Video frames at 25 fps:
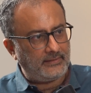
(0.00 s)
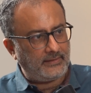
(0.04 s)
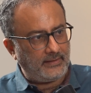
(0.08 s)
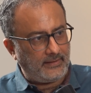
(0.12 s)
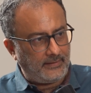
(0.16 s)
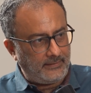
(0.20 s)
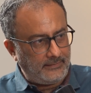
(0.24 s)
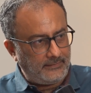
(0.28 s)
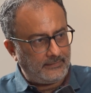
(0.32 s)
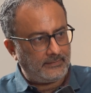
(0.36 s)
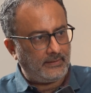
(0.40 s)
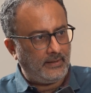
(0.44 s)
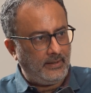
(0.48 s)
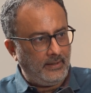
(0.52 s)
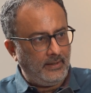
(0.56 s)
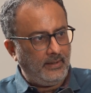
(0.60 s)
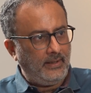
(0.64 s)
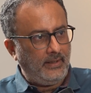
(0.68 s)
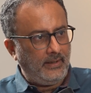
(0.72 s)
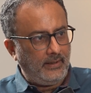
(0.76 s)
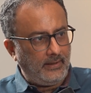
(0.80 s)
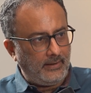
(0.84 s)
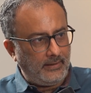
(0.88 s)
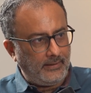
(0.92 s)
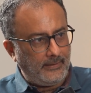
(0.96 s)
things,
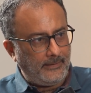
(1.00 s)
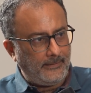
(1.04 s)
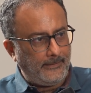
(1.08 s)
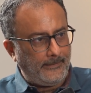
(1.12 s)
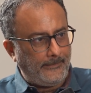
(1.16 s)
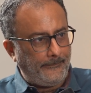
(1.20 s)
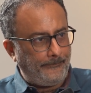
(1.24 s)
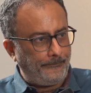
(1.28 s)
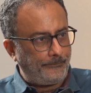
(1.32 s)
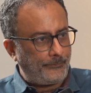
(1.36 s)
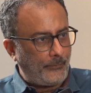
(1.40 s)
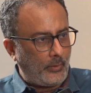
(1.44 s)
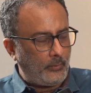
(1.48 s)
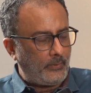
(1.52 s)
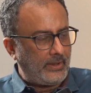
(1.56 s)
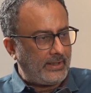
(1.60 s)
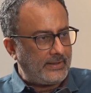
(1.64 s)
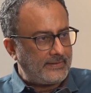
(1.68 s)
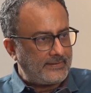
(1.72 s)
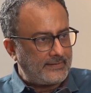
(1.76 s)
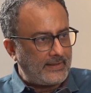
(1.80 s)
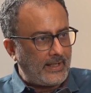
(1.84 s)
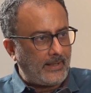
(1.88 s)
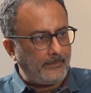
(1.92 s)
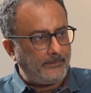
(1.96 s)

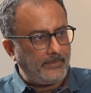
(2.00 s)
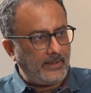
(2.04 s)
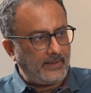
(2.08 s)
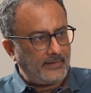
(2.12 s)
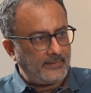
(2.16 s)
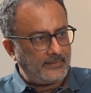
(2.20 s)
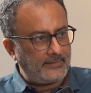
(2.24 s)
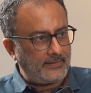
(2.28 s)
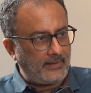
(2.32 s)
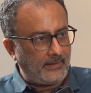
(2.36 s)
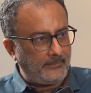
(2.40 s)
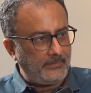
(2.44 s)
one is CapEx.